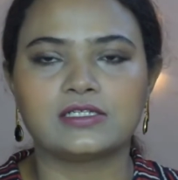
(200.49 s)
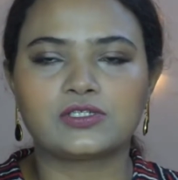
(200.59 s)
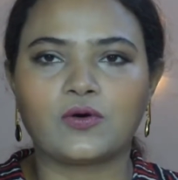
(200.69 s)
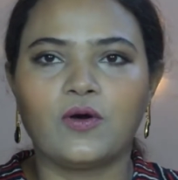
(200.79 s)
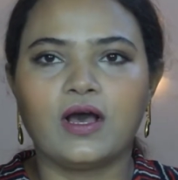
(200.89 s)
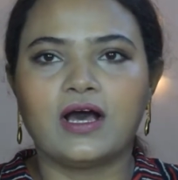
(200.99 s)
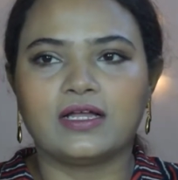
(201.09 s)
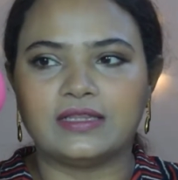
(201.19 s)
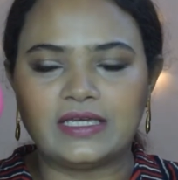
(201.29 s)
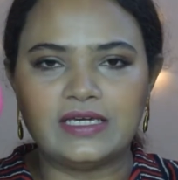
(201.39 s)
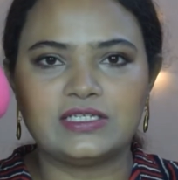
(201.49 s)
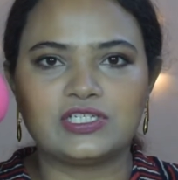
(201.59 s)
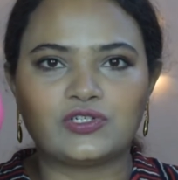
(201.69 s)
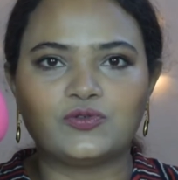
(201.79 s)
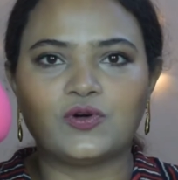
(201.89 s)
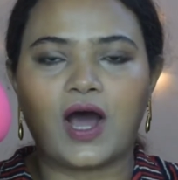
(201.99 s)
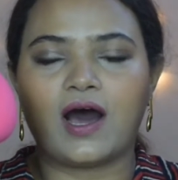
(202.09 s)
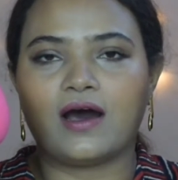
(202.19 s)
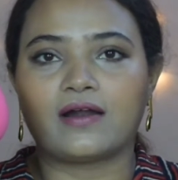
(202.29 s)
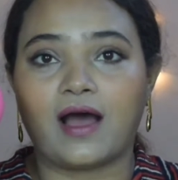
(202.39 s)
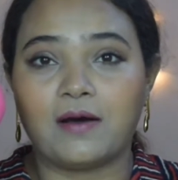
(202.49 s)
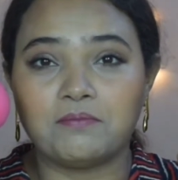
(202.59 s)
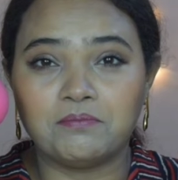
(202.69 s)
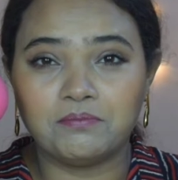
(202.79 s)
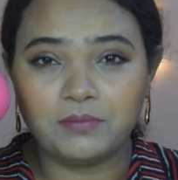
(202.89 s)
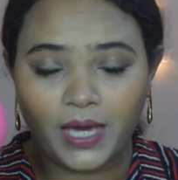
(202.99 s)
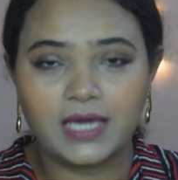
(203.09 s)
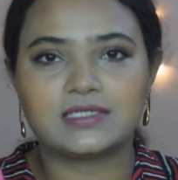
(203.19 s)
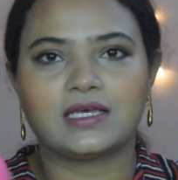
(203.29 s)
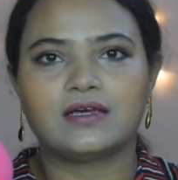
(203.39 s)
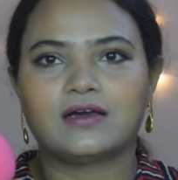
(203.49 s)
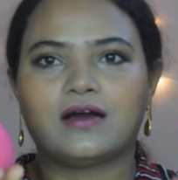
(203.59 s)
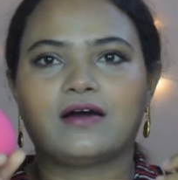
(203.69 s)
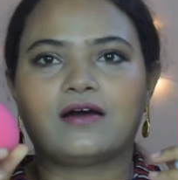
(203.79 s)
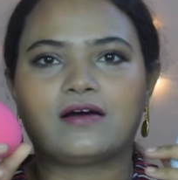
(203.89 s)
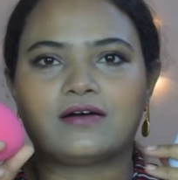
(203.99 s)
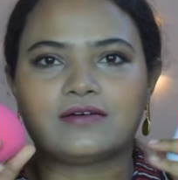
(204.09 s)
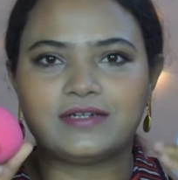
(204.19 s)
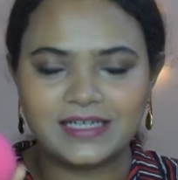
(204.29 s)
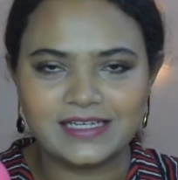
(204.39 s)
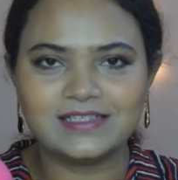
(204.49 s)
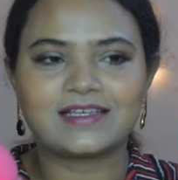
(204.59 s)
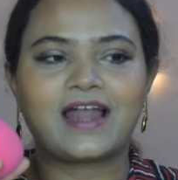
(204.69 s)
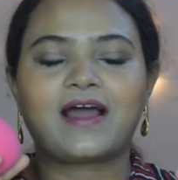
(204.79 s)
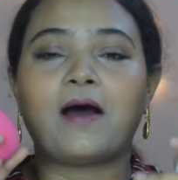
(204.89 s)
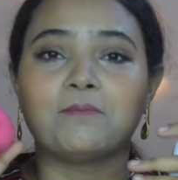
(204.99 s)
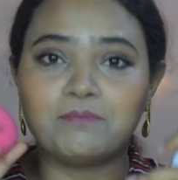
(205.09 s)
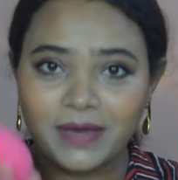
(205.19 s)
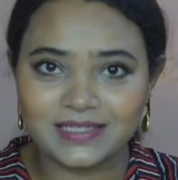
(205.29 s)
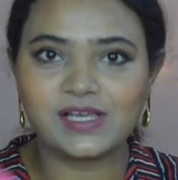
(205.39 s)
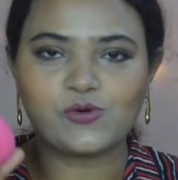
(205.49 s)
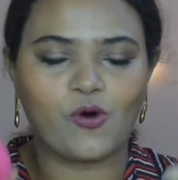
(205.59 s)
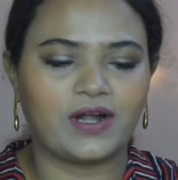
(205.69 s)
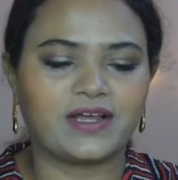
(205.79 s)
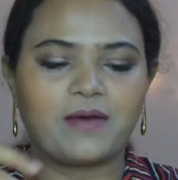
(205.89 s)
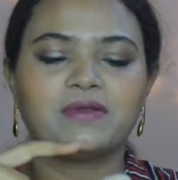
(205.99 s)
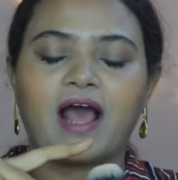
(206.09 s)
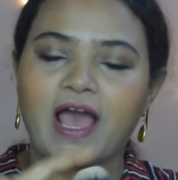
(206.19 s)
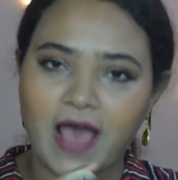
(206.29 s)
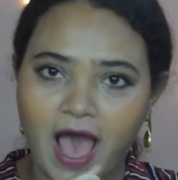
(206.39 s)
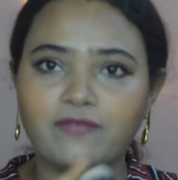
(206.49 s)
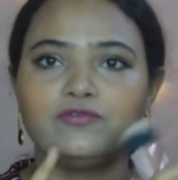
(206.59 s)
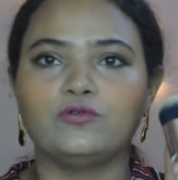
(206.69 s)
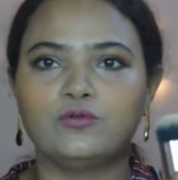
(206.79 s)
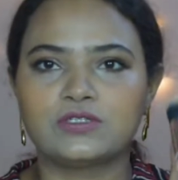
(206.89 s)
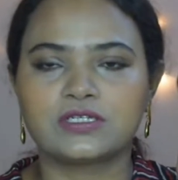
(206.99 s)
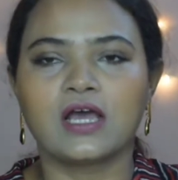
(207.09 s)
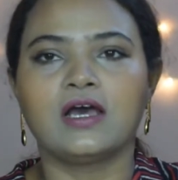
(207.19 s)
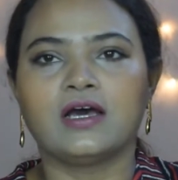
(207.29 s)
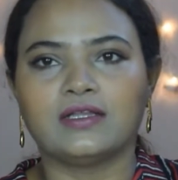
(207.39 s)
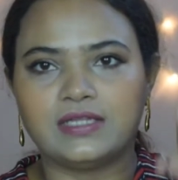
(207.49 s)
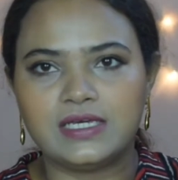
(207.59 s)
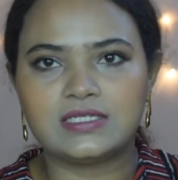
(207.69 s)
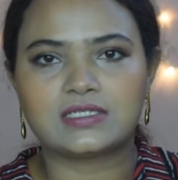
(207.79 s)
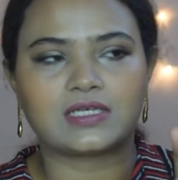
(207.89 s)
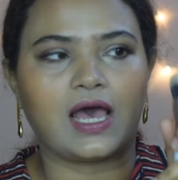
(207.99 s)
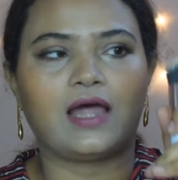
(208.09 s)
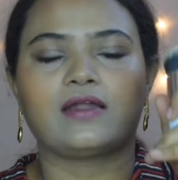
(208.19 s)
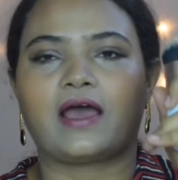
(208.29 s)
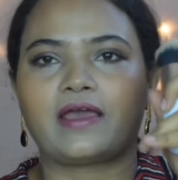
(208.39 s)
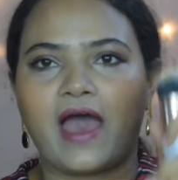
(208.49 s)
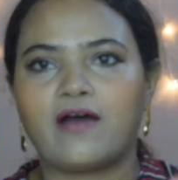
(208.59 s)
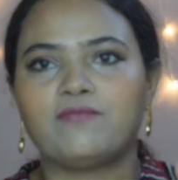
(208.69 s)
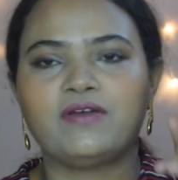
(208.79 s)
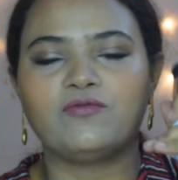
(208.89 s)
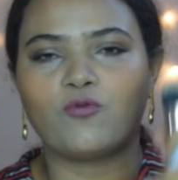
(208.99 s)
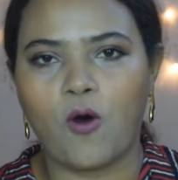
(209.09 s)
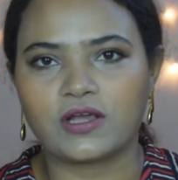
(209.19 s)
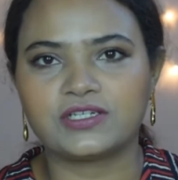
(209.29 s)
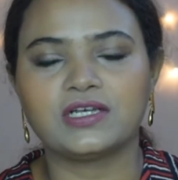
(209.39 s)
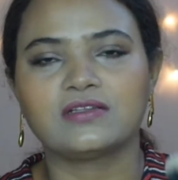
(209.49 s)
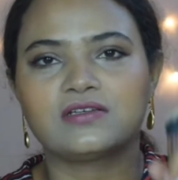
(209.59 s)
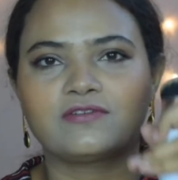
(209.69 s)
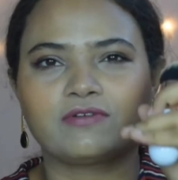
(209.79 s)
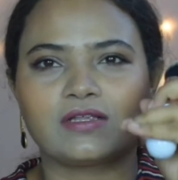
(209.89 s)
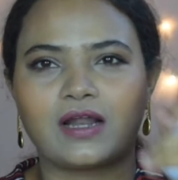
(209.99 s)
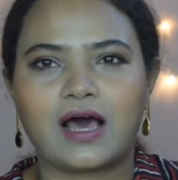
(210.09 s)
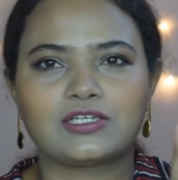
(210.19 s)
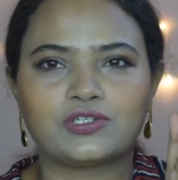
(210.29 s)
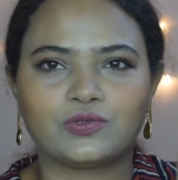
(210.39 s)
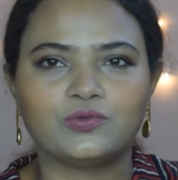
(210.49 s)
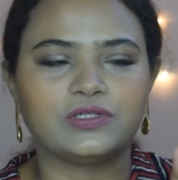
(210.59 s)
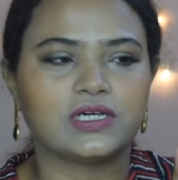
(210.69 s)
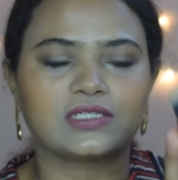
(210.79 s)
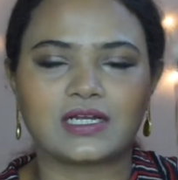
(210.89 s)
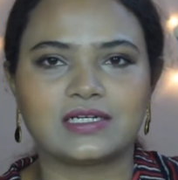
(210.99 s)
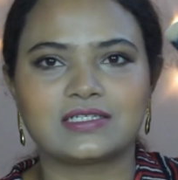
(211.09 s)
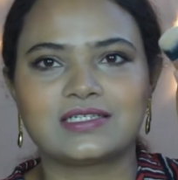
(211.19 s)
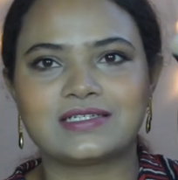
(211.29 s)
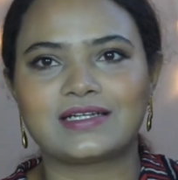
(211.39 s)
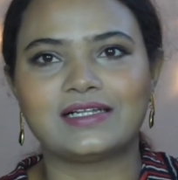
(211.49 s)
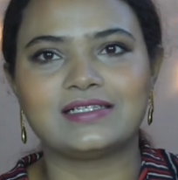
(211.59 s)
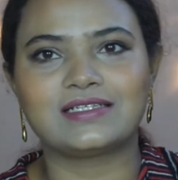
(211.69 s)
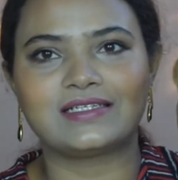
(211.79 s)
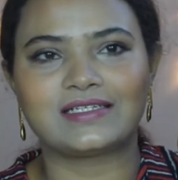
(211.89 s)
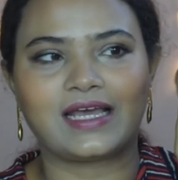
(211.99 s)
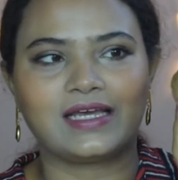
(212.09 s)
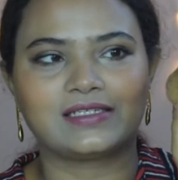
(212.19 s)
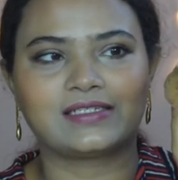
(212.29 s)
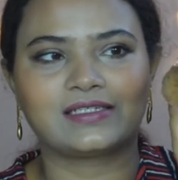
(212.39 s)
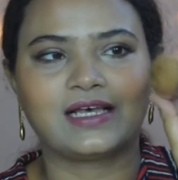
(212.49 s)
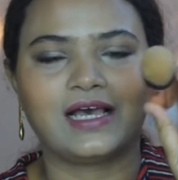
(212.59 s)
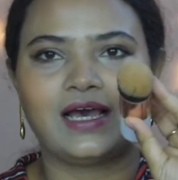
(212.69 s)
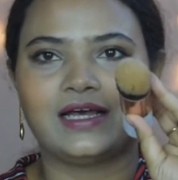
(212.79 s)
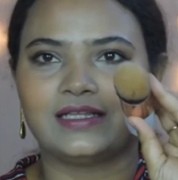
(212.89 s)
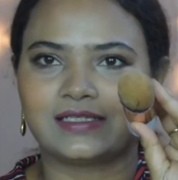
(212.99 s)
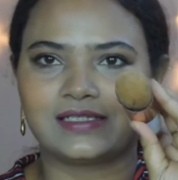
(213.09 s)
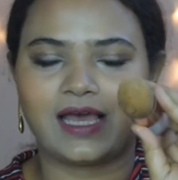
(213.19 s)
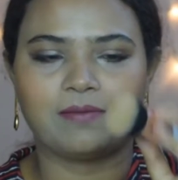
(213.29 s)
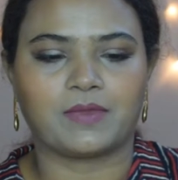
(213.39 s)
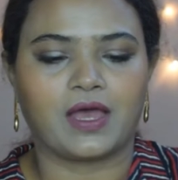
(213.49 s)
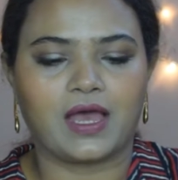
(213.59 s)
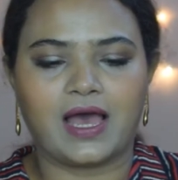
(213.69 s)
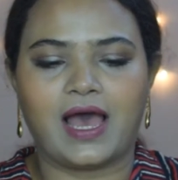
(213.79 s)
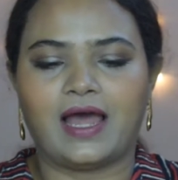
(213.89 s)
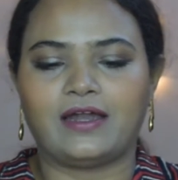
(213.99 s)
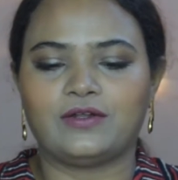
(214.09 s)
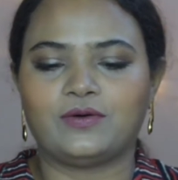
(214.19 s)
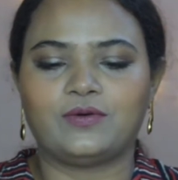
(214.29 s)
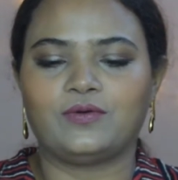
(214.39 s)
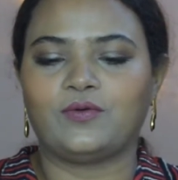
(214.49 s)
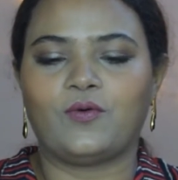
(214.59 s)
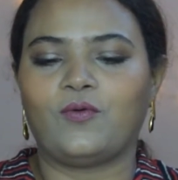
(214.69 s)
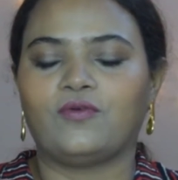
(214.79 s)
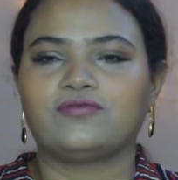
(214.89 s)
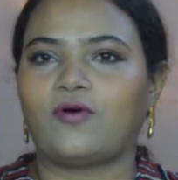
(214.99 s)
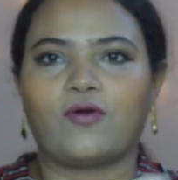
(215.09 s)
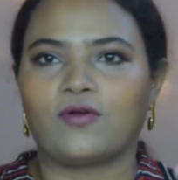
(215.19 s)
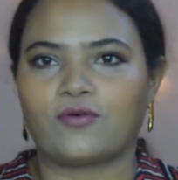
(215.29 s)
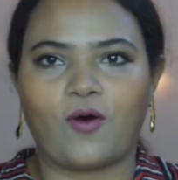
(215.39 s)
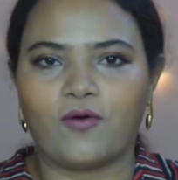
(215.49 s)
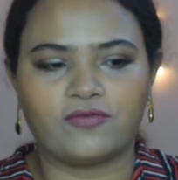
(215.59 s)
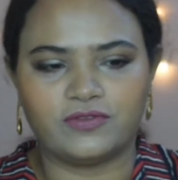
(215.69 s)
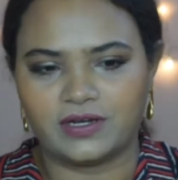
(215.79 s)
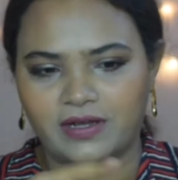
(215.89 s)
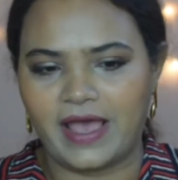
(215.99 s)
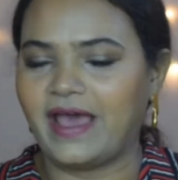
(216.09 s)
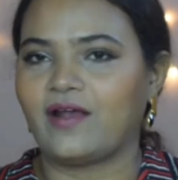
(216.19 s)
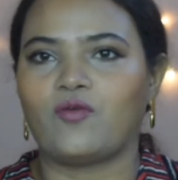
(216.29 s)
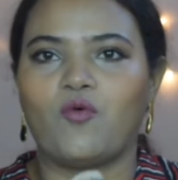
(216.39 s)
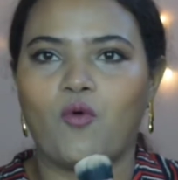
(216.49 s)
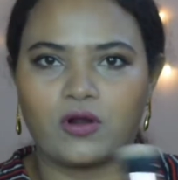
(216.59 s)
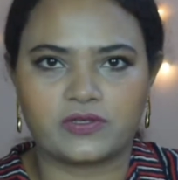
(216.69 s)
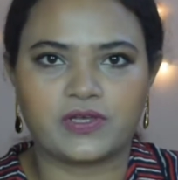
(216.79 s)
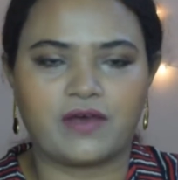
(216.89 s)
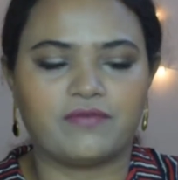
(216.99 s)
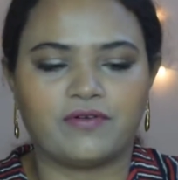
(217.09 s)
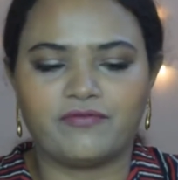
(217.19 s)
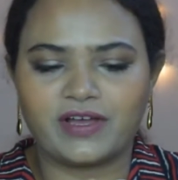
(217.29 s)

So these two are amazing deals and amazing quality. I mean, I have used these and I have been washing this for the last 2 years and it still stays the same, and no fallout of the hair whatsoever.